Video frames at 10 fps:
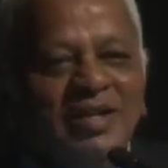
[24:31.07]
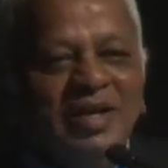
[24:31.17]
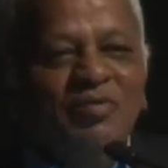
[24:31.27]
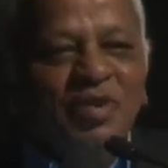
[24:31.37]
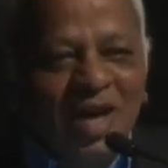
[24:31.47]

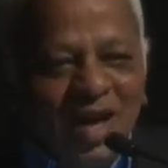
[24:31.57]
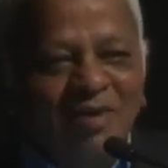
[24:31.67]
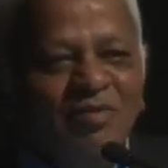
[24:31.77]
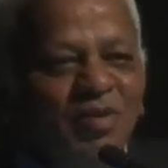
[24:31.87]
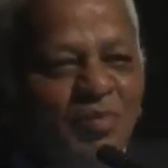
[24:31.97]
that we
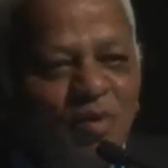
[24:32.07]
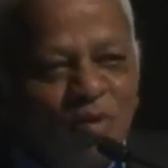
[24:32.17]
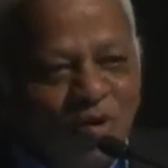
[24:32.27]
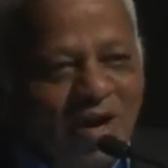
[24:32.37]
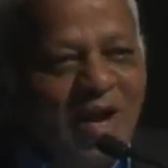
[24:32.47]
have a
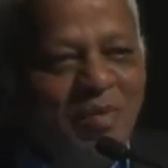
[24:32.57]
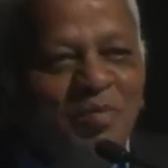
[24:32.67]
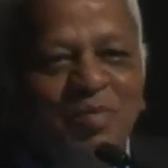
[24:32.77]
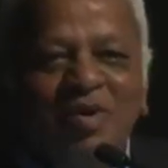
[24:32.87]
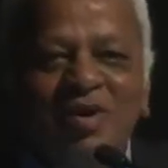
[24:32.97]

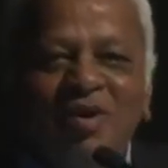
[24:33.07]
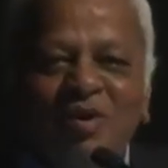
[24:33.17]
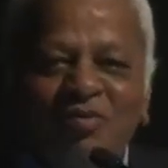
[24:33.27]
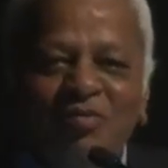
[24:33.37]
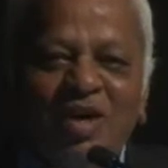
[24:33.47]
program
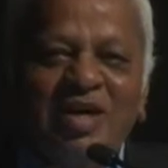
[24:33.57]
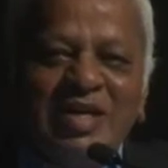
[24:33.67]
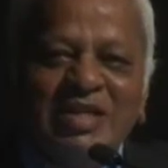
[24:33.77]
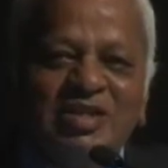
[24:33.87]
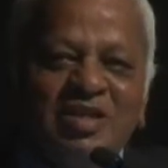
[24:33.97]
of at
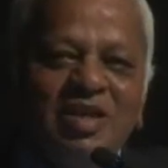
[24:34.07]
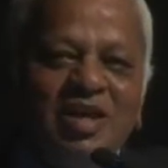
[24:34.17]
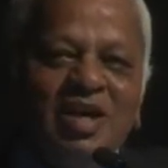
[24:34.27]
least,